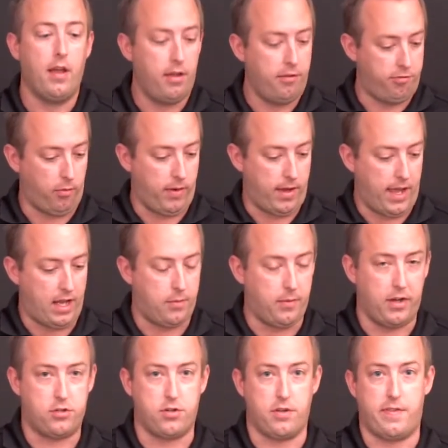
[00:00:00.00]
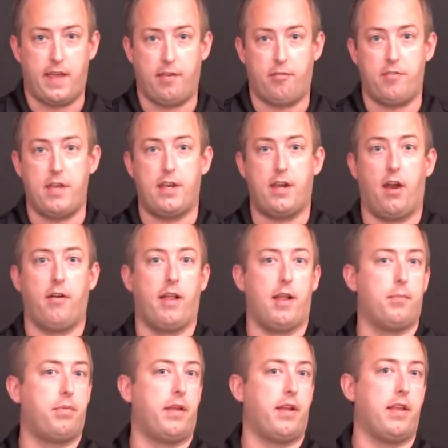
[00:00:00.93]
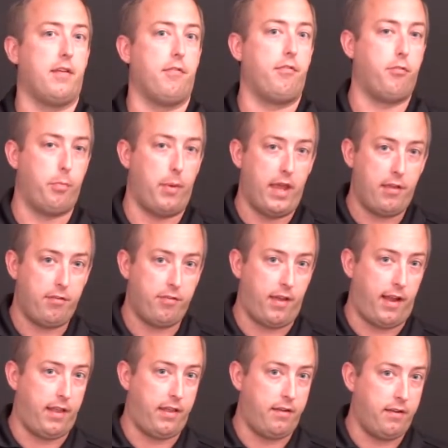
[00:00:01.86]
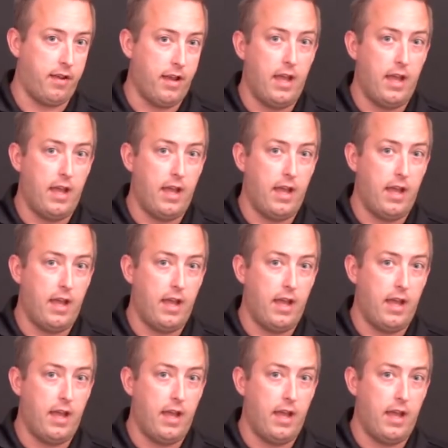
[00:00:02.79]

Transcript: so we had to make sure the SD card had plenty of space on it